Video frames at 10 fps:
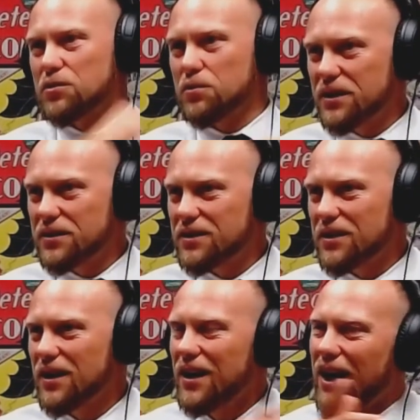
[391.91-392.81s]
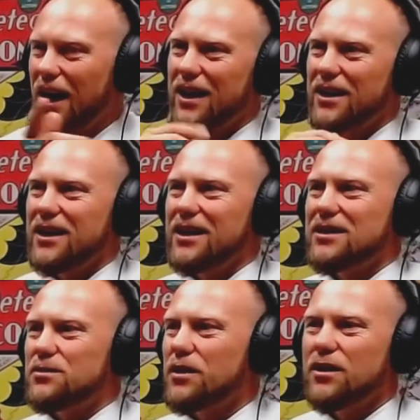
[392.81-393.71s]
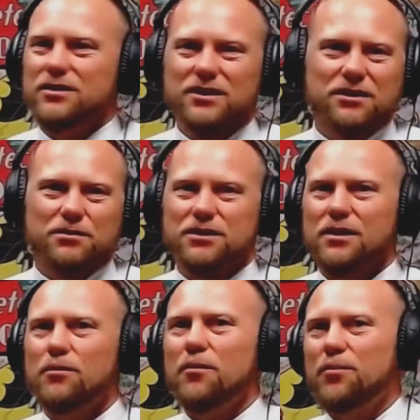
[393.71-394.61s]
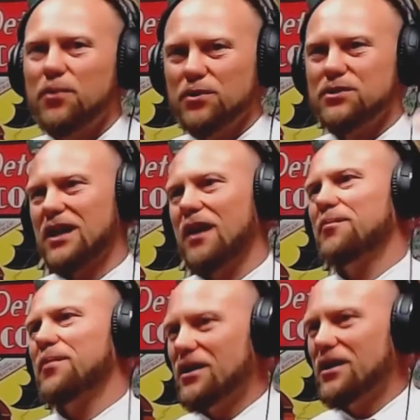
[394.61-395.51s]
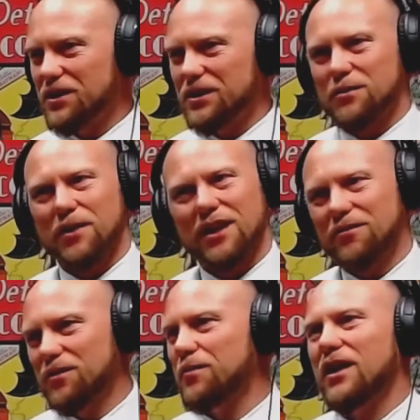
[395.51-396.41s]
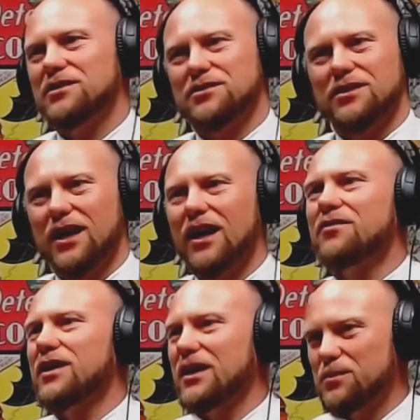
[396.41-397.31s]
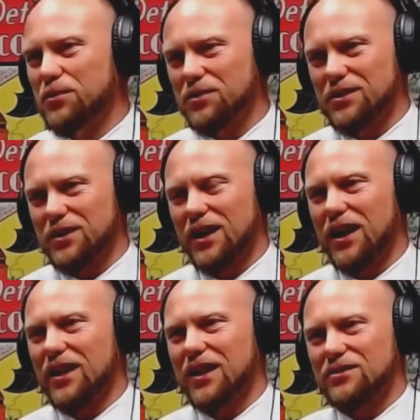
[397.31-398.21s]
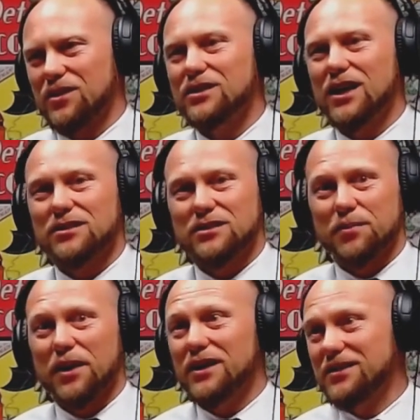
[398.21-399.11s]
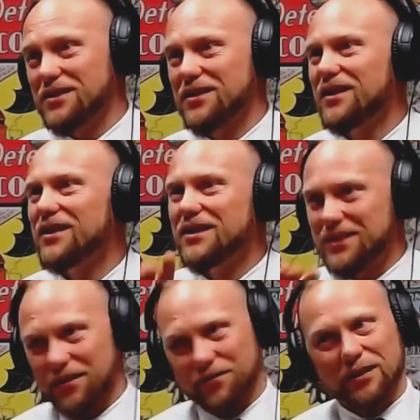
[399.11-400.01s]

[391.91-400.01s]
twist. And it's one of those things when someone pushes that boundary, it's about every boundary that ever gets pushed. And there's no doubt space definitely.